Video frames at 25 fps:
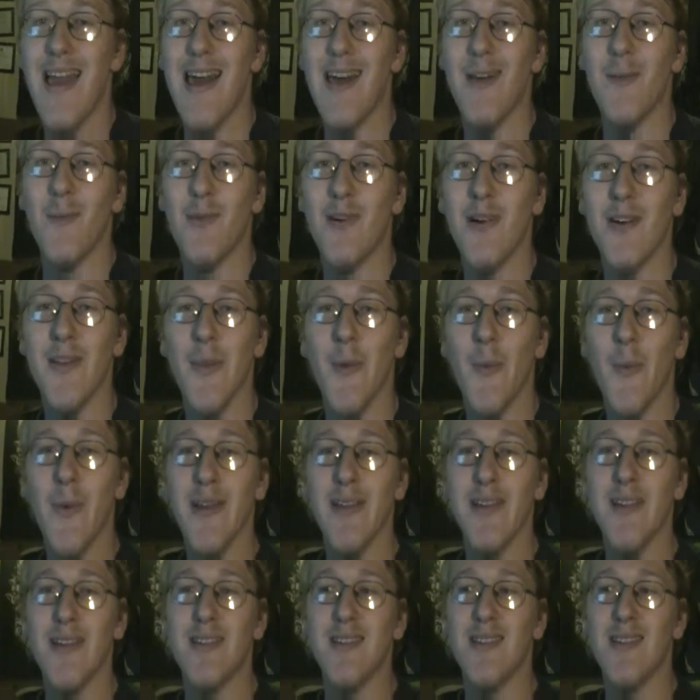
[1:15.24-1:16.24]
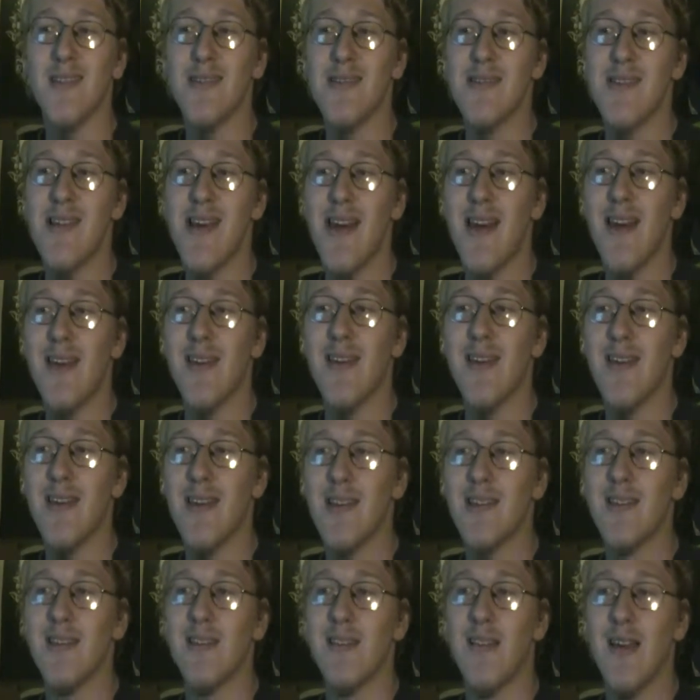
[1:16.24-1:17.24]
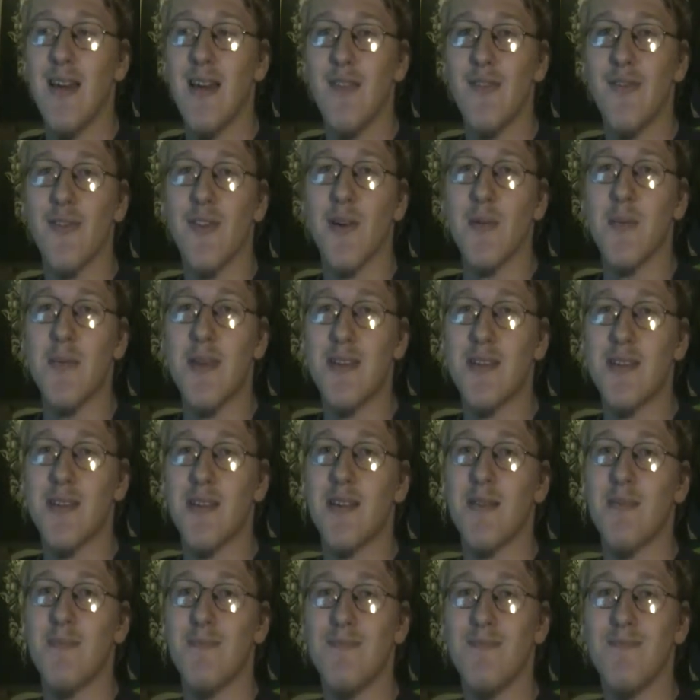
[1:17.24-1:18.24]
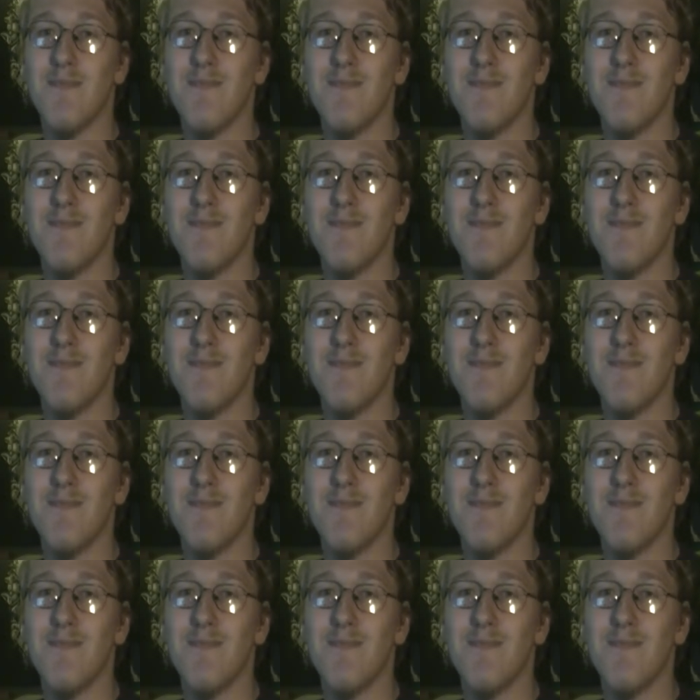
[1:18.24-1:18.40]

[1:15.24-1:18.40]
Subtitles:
And one of the witnesses to that is Light for Misa.